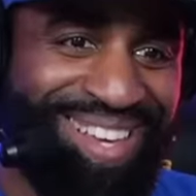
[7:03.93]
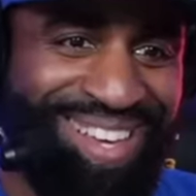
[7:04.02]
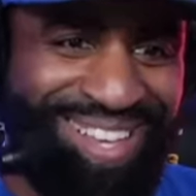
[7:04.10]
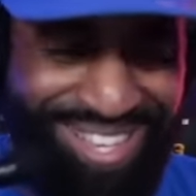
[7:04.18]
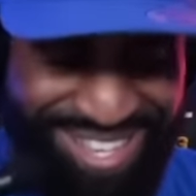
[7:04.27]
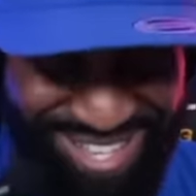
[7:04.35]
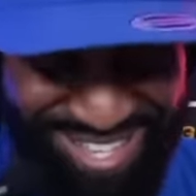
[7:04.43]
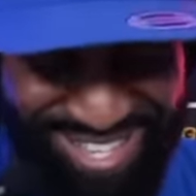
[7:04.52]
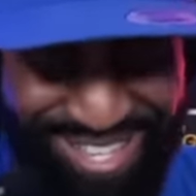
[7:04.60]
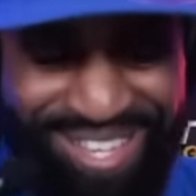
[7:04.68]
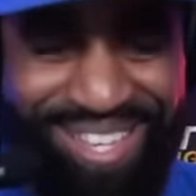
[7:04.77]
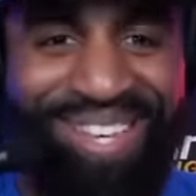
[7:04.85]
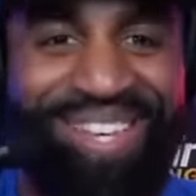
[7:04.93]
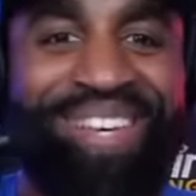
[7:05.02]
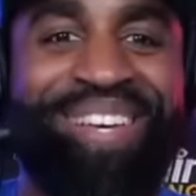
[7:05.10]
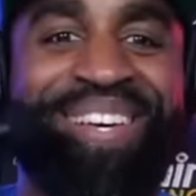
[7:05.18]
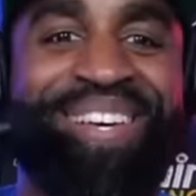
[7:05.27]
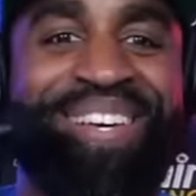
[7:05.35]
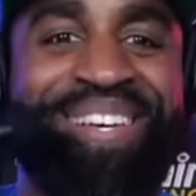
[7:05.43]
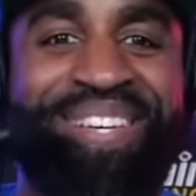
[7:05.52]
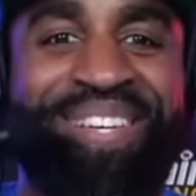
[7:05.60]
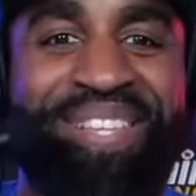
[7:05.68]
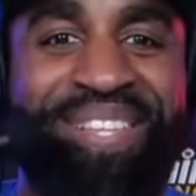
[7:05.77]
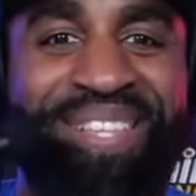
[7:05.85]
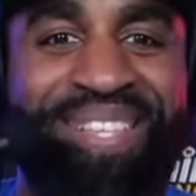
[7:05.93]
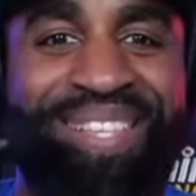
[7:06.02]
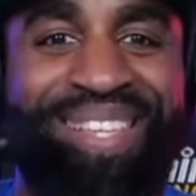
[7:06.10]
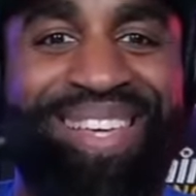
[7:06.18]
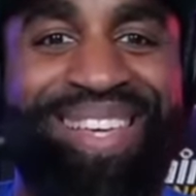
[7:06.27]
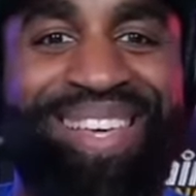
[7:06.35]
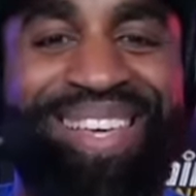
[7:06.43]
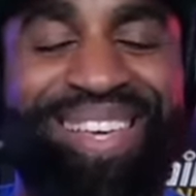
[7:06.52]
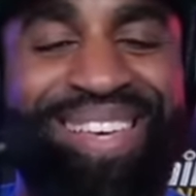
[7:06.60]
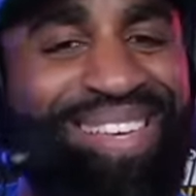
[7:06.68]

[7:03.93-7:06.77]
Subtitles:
No words are spoken by the person on screen.